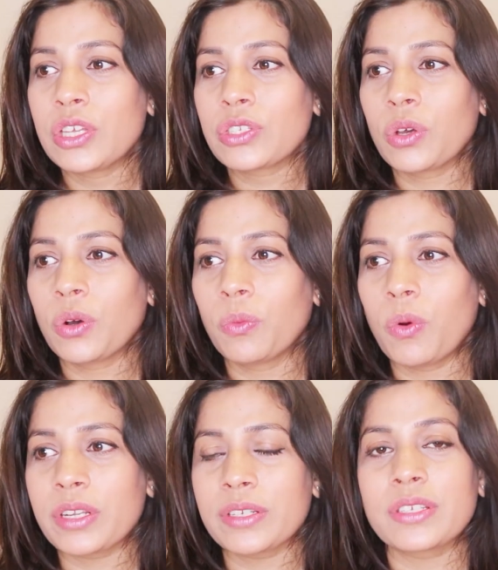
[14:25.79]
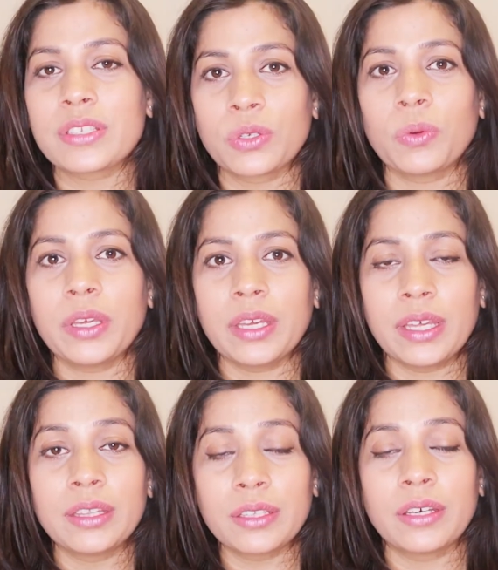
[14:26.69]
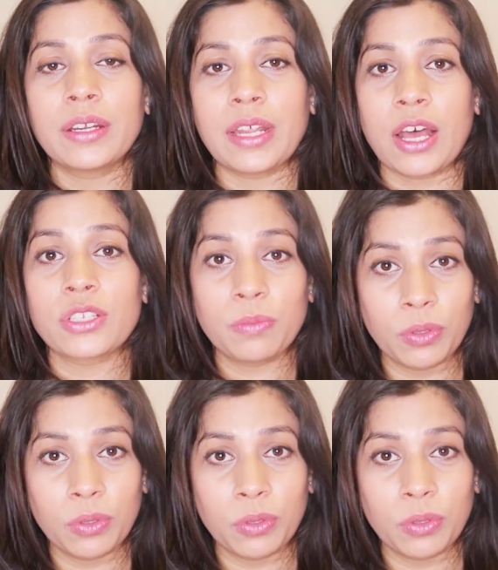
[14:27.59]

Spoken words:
So what it is doing in the 3rd house,